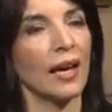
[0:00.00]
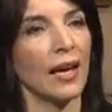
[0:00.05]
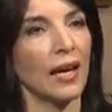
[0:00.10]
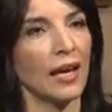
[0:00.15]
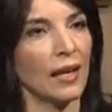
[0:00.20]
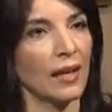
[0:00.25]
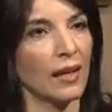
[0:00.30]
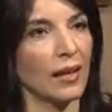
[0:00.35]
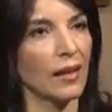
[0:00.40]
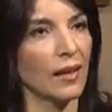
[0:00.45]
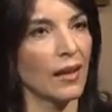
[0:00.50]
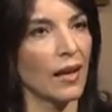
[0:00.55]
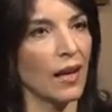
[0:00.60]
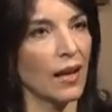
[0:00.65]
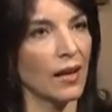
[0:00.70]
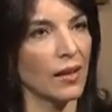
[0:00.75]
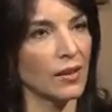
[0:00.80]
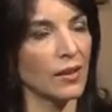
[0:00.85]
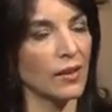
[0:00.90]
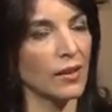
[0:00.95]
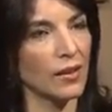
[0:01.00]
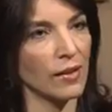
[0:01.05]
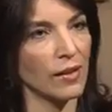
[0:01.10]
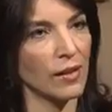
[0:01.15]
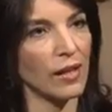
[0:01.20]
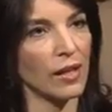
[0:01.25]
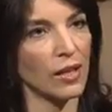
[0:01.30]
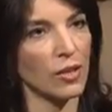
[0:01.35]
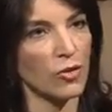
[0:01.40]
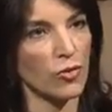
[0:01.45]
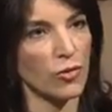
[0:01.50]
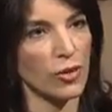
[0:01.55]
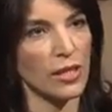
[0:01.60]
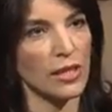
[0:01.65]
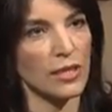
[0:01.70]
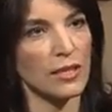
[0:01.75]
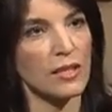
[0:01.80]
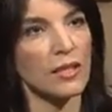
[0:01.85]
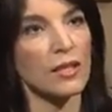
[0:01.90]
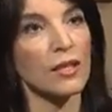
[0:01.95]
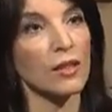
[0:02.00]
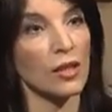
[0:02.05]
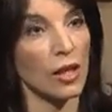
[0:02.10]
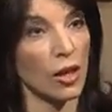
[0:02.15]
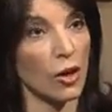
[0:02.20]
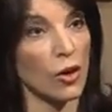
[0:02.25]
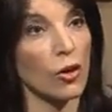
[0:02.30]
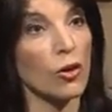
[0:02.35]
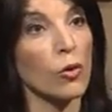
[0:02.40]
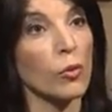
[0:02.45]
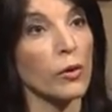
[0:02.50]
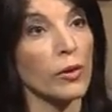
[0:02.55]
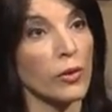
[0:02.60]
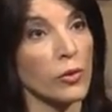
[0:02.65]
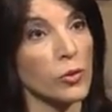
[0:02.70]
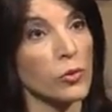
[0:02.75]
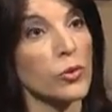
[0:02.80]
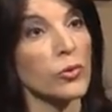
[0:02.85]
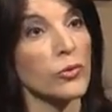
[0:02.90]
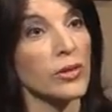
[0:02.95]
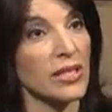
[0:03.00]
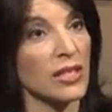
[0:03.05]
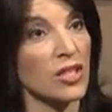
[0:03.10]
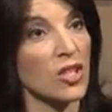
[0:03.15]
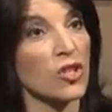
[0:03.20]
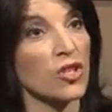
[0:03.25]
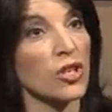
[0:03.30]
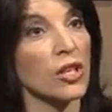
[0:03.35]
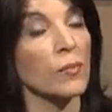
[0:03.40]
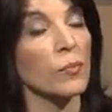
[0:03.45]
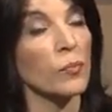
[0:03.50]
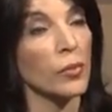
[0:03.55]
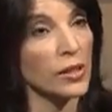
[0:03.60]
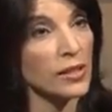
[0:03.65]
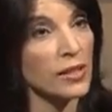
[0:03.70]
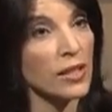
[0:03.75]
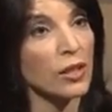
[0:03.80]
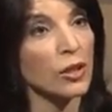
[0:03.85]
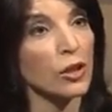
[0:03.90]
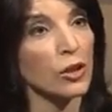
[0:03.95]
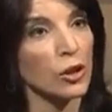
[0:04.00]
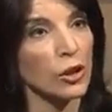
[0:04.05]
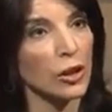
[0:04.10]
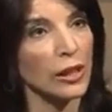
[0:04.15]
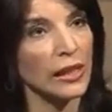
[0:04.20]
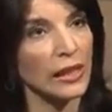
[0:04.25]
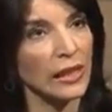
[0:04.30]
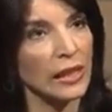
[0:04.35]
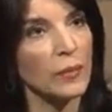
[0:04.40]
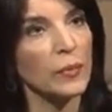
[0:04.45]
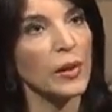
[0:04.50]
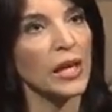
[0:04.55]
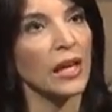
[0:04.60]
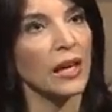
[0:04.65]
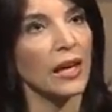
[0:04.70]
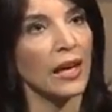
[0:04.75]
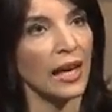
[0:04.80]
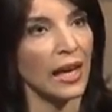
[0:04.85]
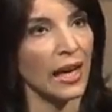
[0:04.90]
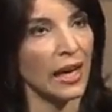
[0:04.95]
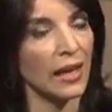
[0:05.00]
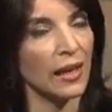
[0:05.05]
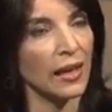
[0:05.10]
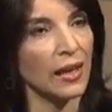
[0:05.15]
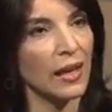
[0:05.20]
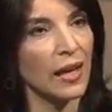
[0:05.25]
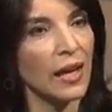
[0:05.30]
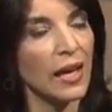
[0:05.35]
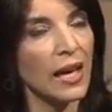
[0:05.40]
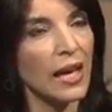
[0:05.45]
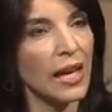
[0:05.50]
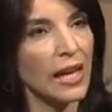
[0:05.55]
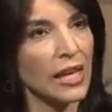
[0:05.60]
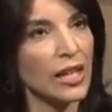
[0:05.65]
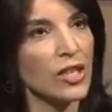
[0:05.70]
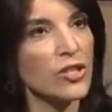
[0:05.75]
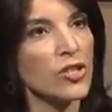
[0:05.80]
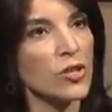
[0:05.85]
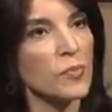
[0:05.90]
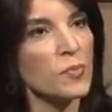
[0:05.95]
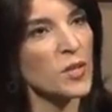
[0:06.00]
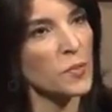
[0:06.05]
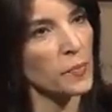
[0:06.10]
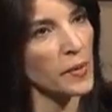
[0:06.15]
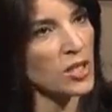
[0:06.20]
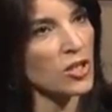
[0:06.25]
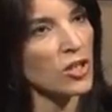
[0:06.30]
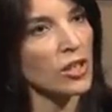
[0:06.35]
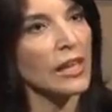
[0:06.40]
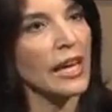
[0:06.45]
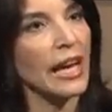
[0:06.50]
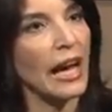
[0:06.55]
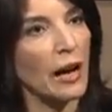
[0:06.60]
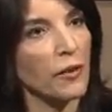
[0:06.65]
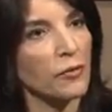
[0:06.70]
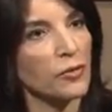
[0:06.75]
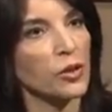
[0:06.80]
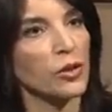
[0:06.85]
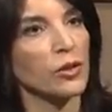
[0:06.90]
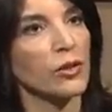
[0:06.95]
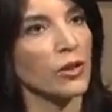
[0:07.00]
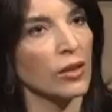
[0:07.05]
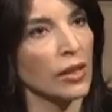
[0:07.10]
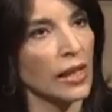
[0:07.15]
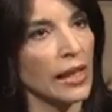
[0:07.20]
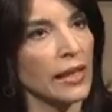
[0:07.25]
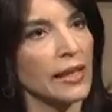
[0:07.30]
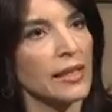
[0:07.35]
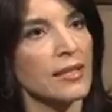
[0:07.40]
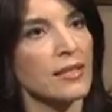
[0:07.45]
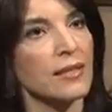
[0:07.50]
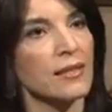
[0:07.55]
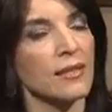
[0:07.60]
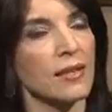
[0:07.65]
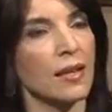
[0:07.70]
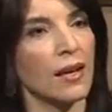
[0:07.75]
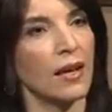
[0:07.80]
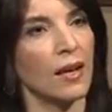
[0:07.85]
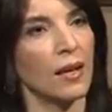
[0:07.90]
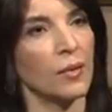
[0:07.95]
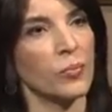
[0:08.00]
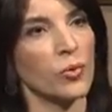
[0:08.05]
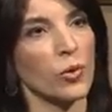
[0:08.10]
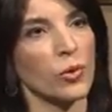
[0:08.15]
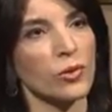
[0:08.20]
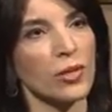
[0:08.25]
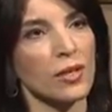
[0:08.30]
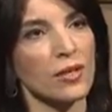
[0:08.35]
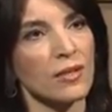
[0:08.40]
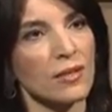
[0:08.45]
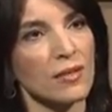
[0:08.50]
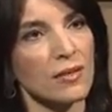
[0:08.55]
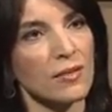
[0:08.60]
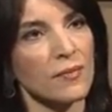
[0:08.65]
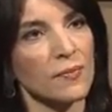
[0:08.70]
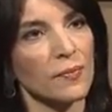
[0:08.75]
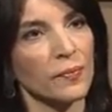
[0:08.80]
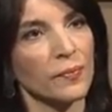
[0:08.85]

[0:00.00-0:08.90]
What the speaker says: and the countries that are going through transition, particularly Libya and Egypt, especially after the latest protests?